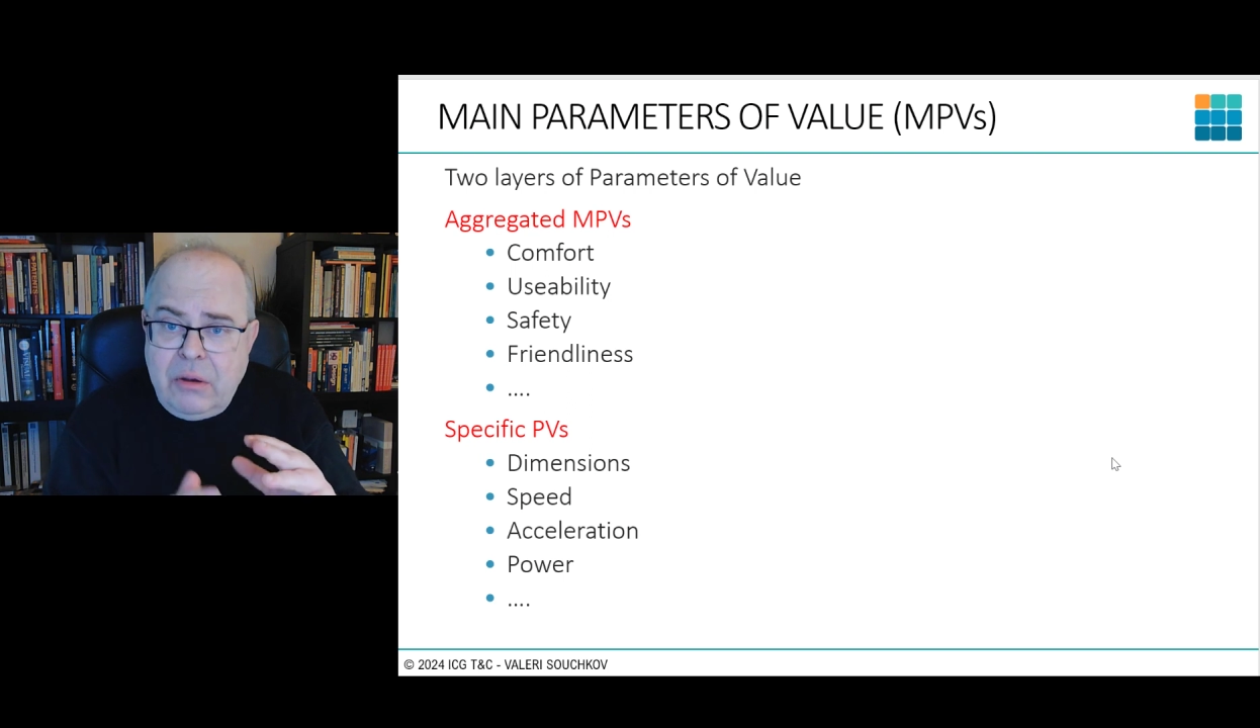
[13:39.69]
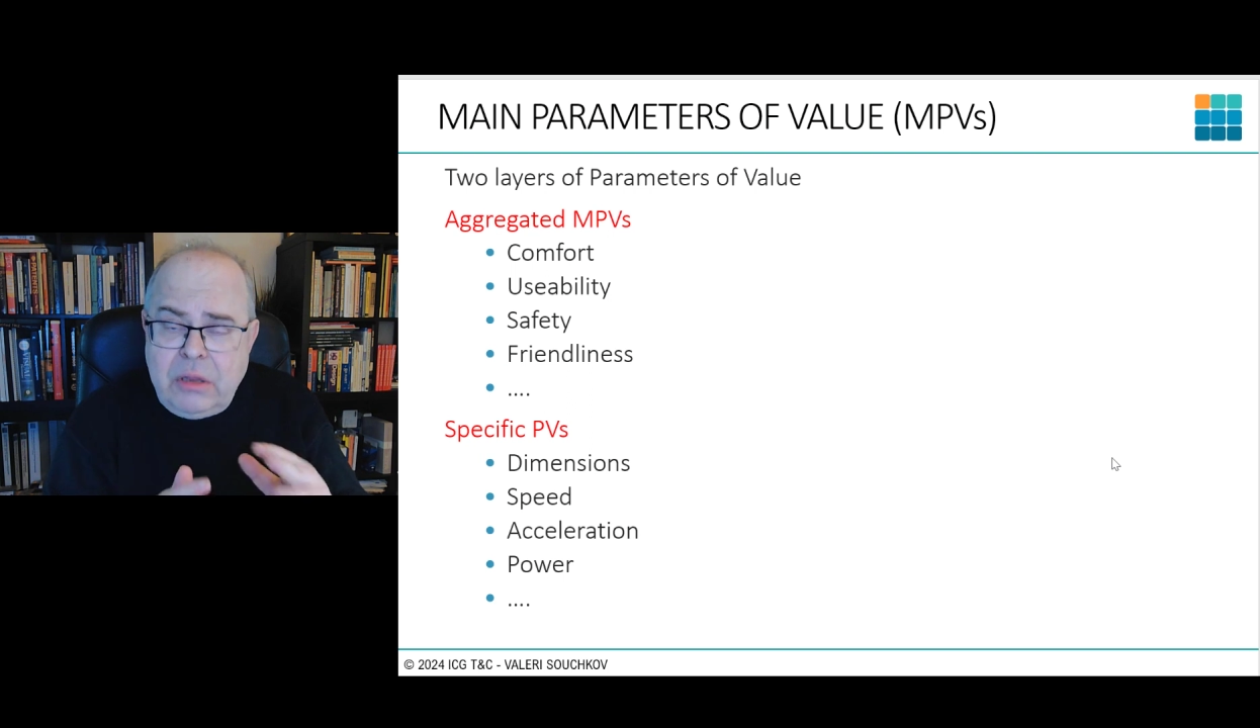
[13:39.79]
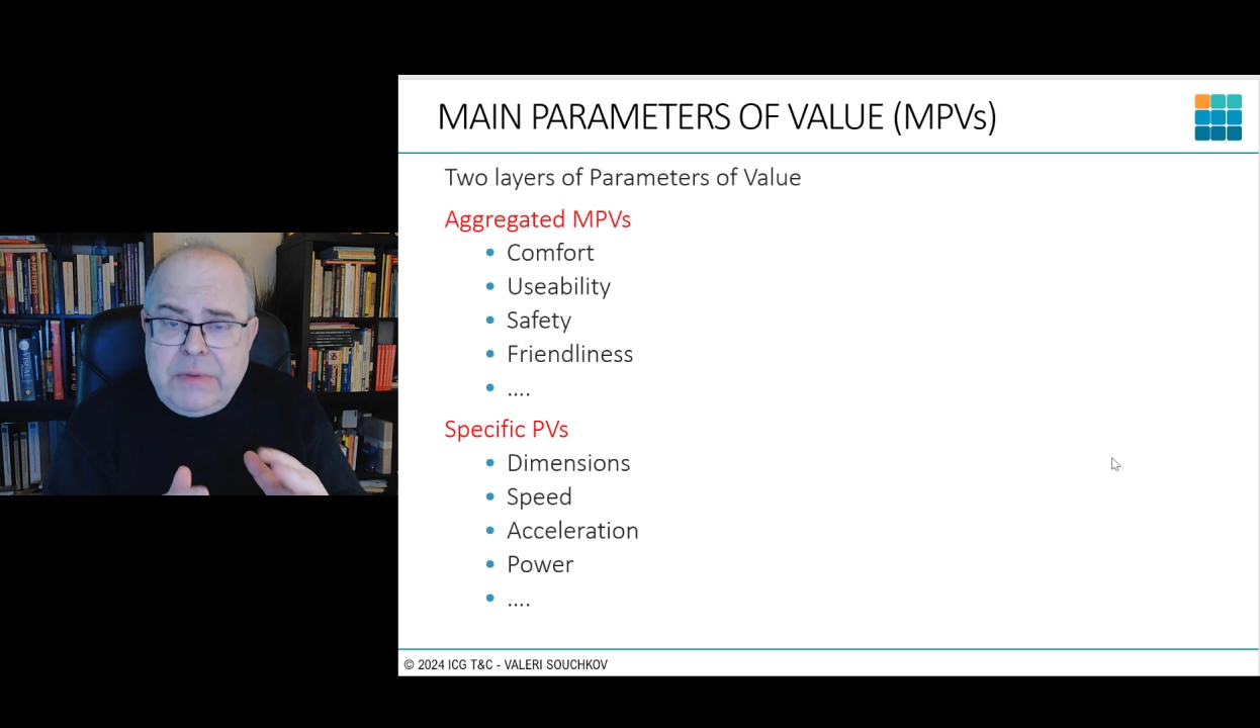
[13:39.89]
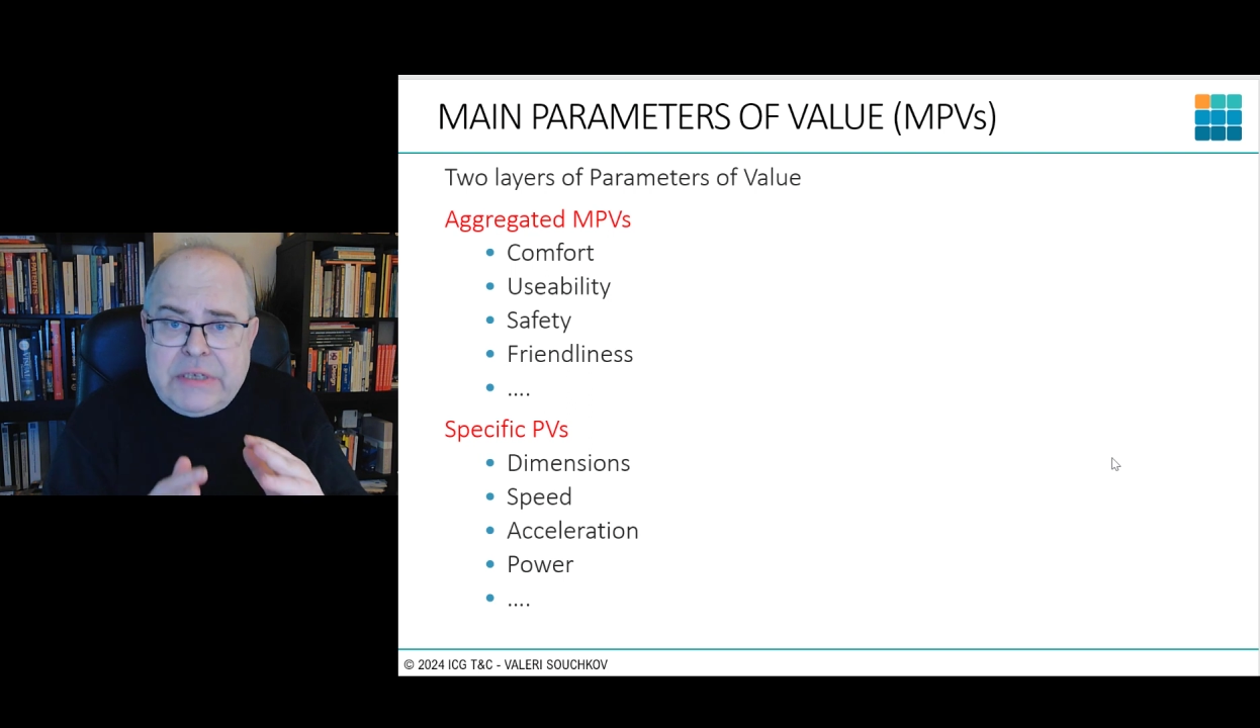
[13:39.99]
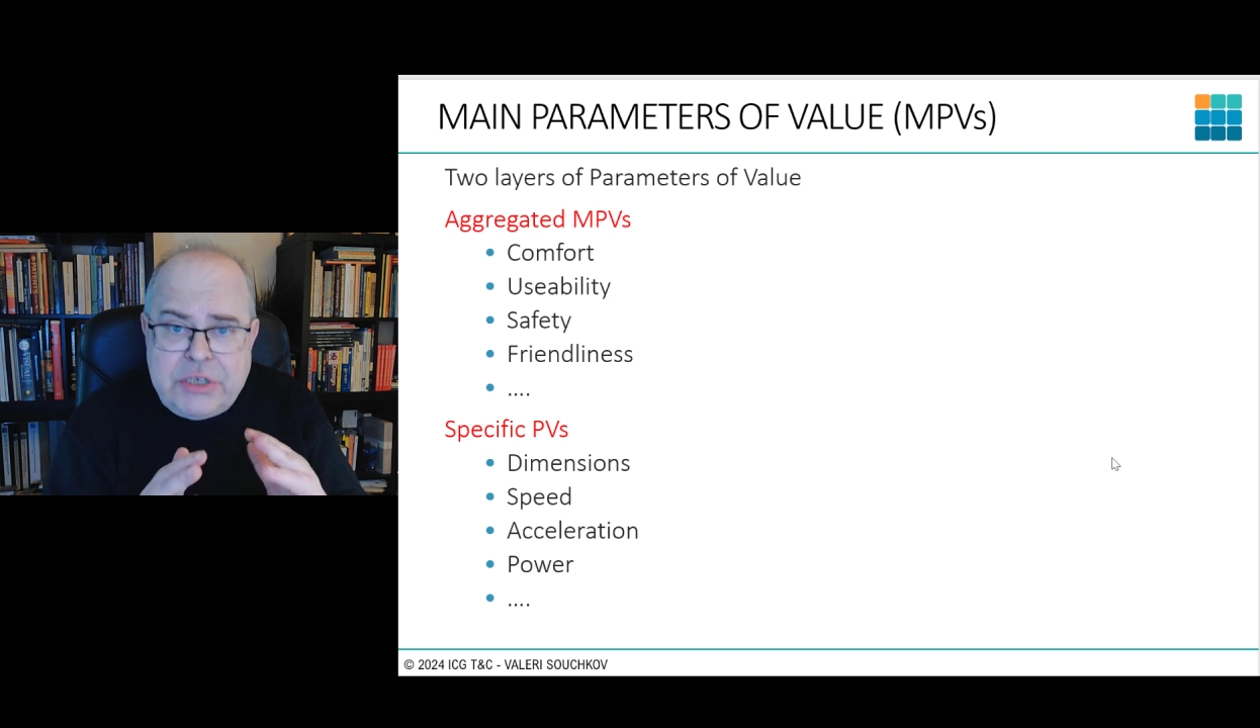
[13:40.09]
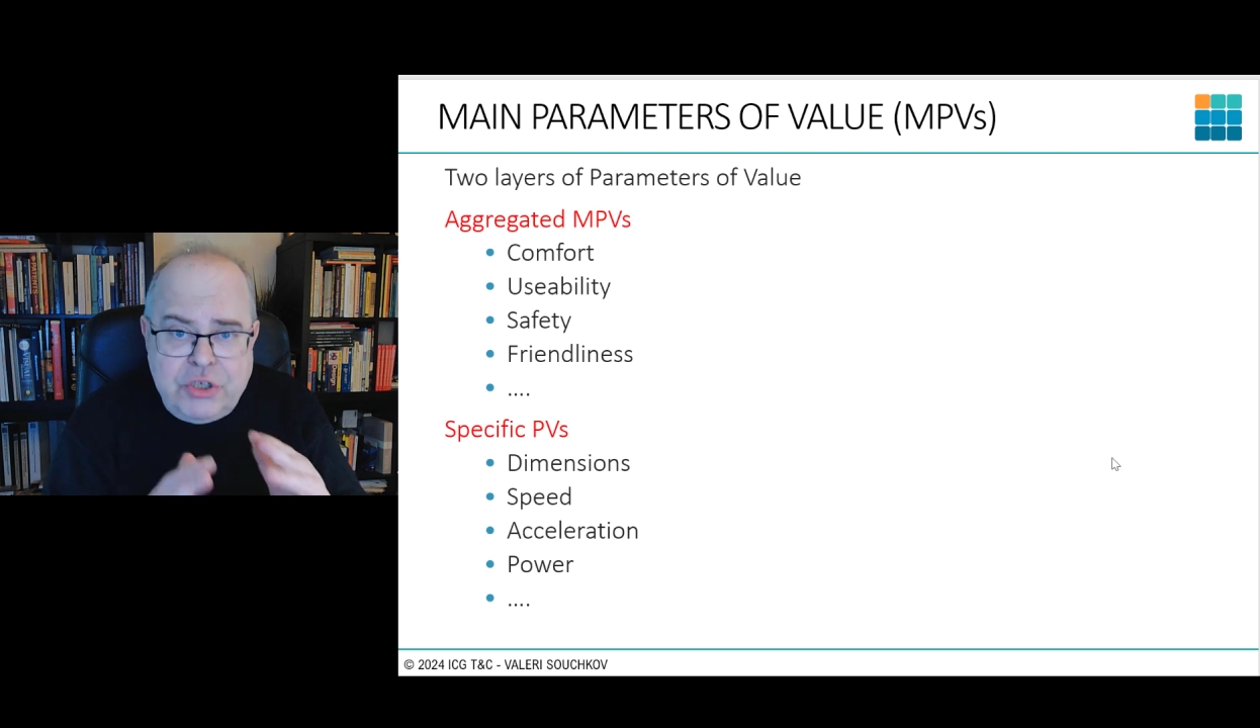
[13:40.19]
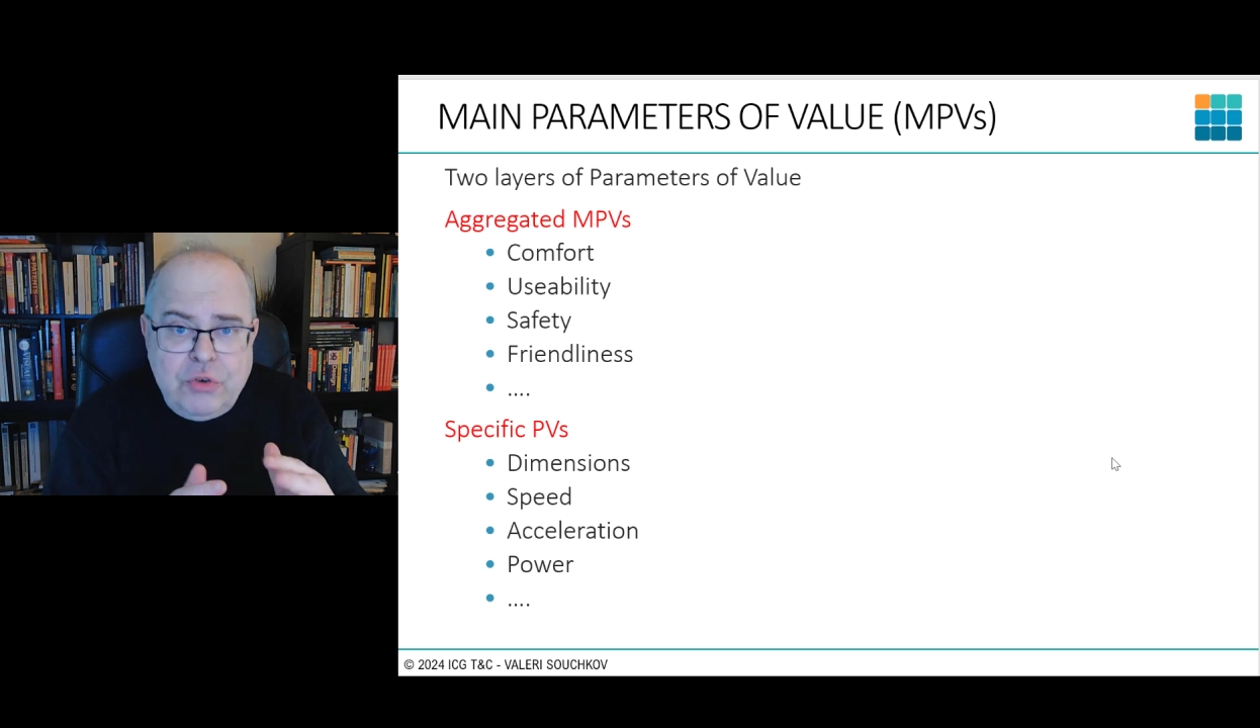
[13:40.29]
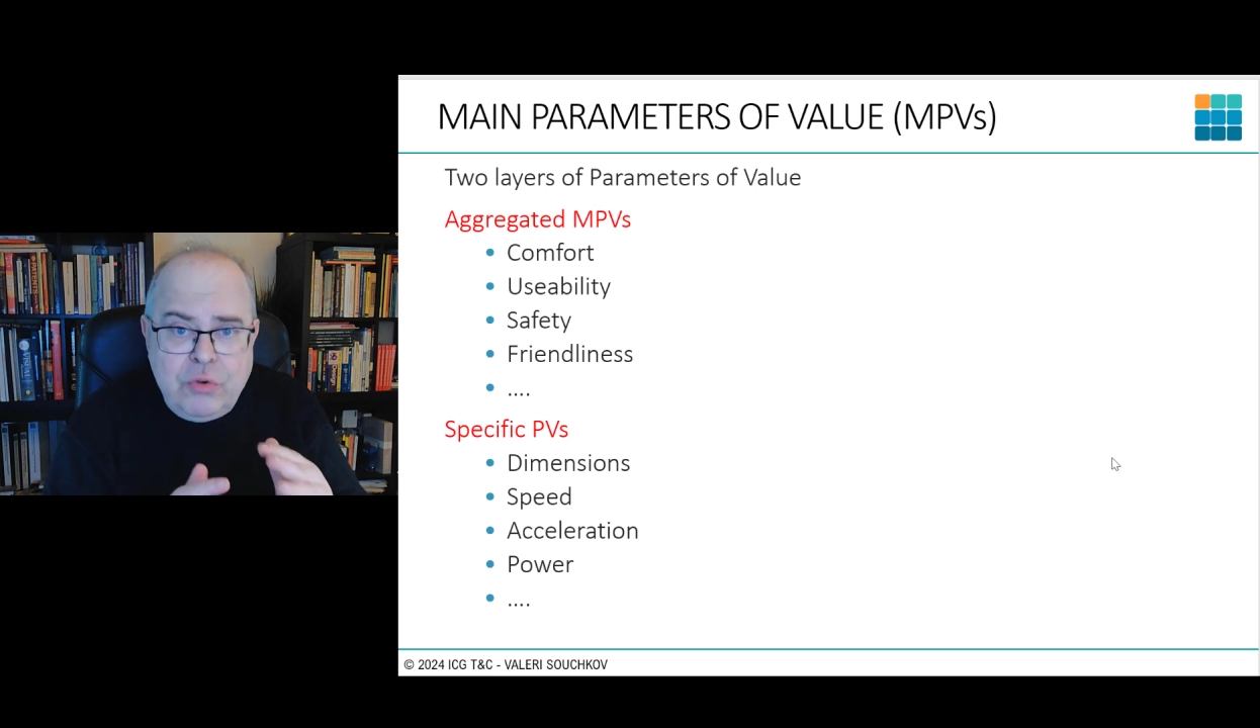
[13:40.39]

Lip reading: always